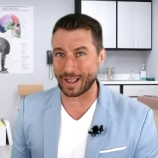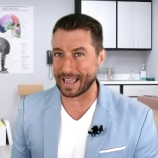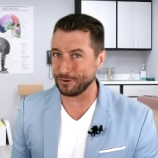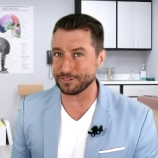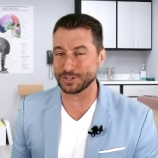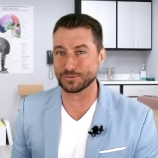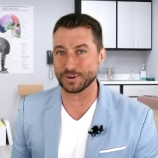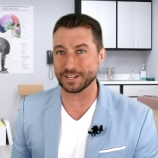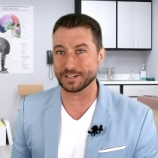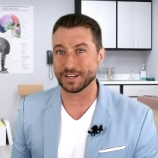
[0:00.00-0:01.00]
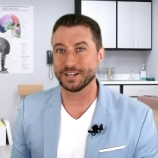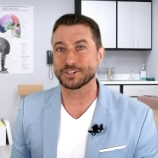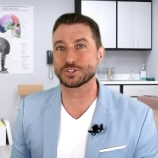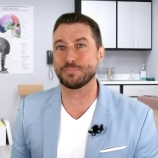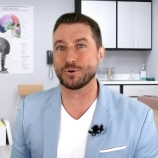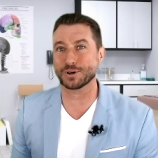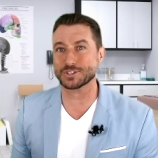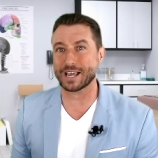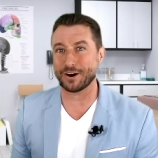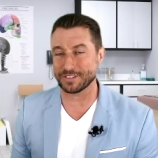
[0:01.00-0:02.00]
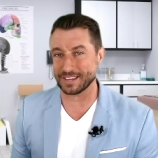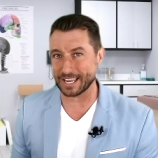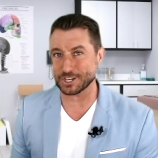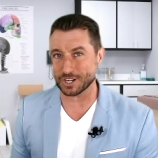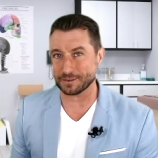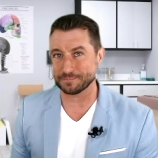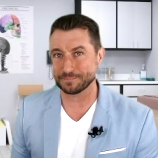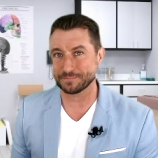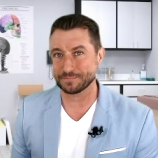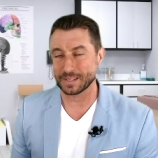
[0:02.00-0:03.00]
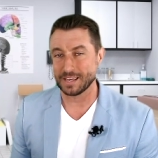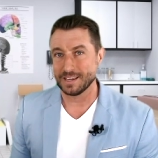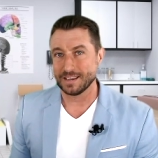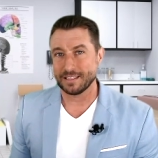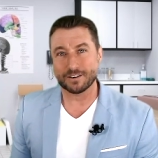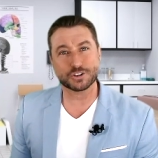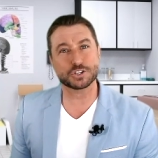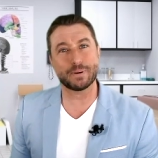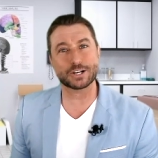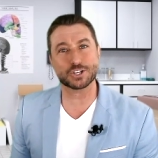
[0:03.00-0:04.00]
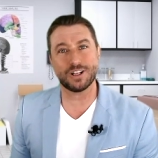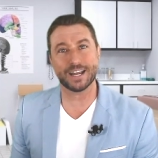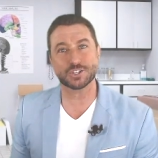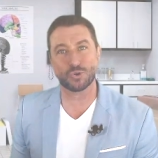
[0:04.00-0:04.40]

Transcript: health ingredient supports healthy aging. There are specialized